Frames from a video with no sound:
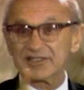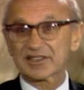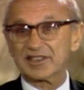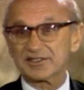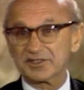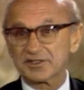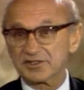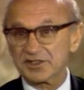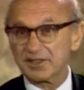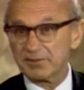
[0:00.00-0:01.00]
of
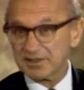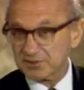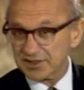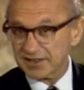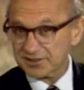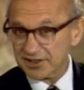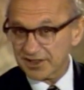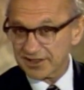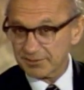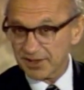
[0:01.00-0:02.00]
constitutional amendments I was
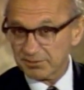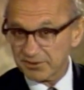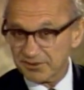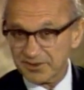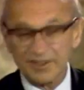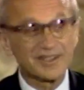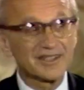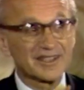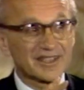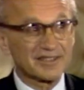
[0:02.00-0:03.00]
talking about before,
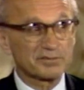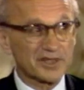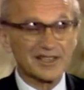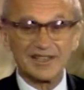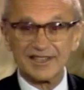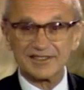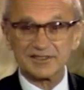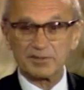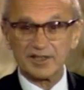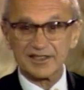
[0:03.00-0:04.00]
of bringing down
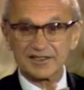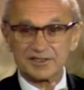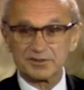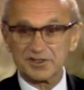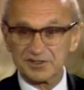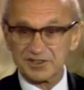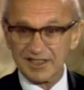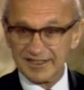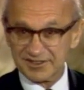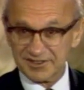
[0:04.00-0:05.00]
spending is to reduce
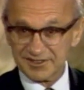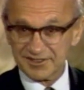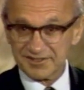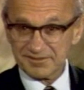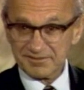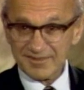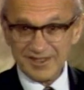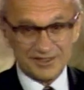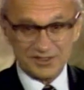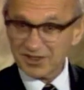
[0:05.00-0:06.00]
taxes.
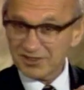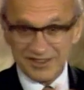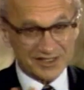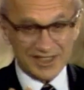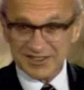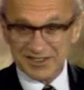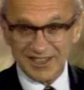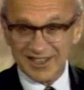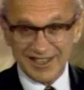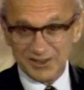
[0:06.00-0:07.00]
So, as I
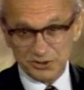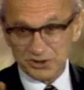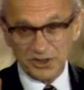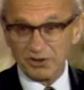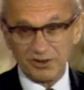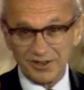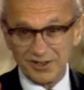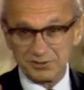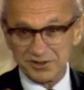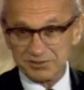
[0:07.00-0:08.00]
say, I don't go
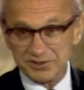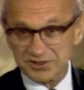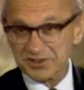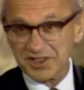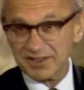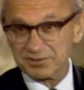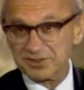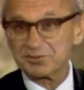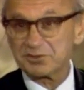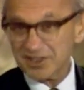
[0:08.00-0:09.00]
along with Mr.
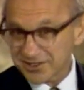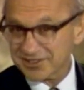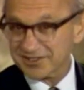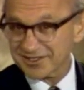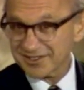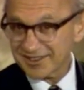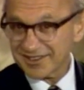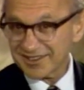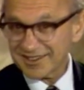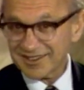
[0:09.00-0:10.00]
Kemp's reasons,
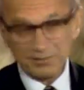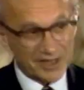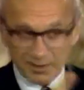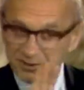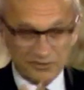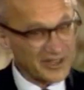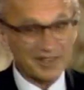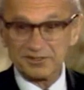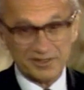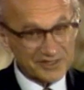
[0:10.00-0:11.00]
but I'm in
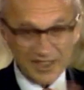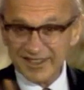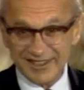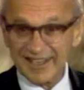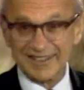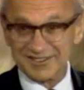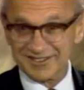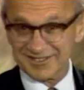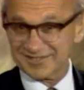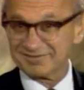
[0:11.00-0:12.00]
favor of cutting
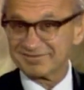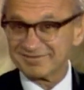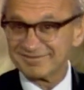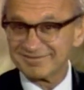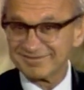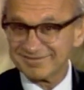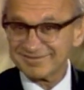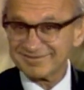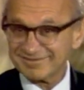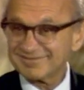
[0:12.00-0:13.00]
taxes. Okay, many
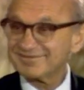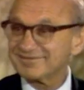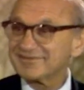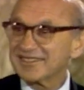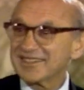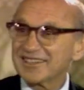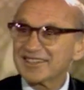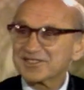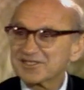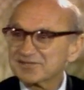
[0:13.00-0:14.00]
thanks. Yes, sir.